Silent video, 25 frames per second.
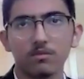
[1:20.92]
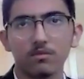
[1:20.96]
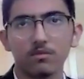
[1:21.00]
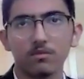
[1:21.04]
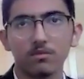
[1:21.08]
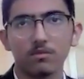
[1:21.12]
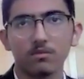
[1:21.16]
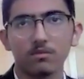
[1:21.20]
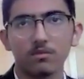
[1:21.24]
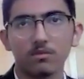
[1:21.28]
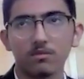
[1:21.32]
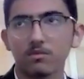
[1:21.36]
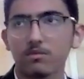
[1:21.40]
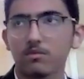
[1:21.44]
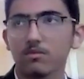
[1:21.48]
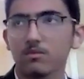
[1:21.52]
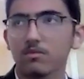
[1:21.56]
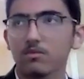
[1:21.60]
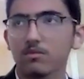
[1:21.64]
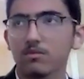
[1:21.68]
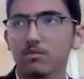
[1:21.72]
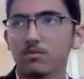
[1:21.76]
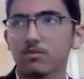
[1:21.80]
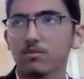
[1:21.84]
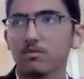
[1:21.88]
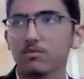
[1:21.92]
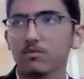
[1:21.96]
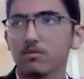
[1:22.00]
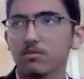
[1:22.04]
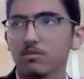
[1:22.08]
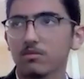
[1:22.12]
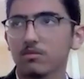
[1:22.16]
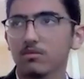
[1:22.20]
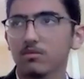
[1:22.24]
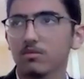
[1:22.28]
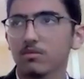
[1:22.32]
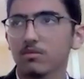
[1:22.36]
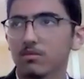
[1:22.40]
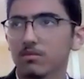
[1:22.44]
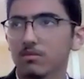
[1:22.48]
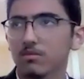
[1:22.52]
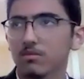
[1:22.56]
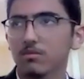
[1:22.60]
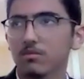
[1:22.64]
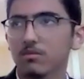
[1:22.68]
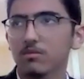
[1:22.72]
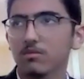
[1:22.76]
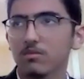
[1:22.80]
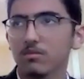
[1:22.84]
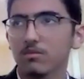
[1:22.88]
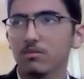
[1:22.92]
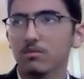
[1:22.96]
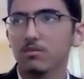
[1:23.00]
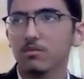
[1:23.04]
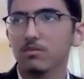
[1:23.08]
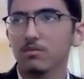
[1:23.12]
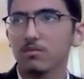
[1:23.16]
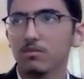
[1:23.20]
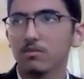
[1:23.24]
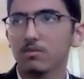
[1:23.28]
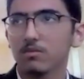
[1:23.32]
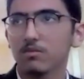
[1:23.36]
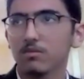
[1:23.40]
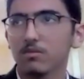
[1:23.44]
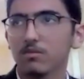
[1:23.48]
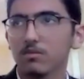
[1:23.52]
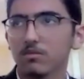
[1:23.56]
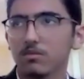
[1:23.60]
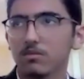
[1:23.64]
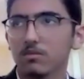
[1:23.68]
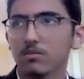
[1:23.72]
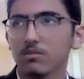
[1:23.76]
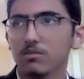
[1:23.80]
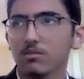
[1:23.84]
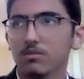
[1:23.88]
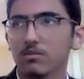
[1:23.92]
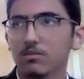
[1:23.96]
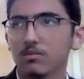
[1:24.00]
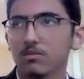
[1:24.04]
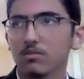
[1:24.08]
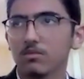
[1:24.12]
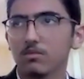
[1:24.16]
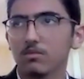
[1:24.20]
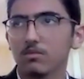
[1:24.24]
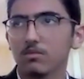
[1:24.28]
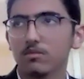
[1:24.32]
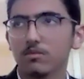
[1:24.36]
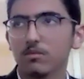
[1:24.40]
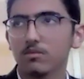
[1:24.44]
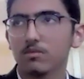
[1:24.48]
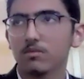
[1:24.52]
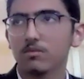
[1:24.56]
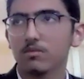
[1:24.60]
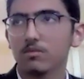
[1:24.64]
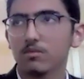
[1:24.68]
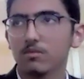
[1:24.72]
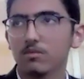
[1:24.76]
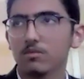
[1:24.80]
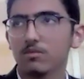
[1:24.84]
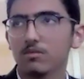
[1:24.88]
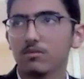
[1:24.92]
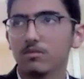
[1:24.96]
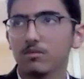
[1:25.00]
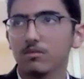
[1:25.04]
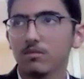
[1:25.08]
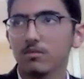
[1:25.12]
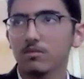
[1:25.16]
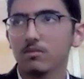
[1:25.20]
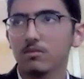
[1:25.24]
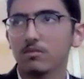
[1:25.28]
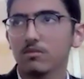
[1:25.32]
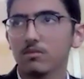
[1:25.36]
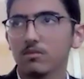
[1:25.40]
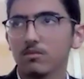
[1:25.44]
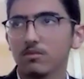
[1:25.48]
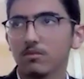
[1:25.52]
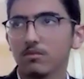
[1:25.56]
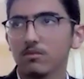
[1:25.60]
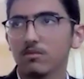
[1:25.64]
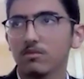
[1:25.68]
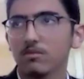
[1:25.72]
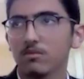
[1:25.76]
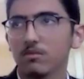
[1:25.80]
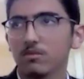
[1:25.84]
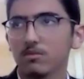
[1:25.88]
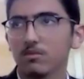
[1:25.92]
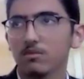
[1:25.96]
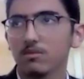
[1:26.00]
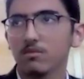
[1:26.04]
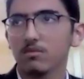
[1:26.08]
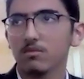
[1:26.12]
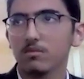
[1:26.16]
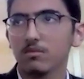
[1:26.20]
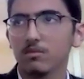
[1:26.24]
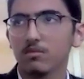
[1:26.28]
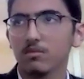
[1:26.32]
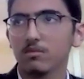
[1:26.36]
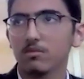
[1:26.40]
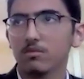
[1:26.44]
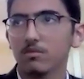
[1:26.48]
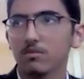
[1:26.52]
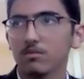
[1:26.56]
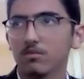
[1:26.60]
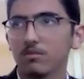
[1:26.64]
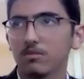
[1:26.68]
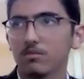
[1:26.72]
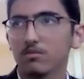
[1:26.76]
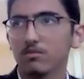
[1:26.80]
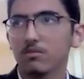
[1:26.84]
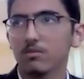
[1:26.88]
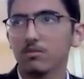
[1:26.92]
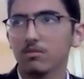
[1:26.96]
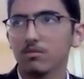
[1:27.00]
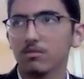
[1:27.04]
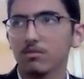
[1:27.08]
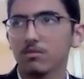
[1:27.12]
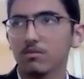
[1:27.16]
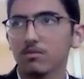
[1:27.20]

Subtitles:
(silent)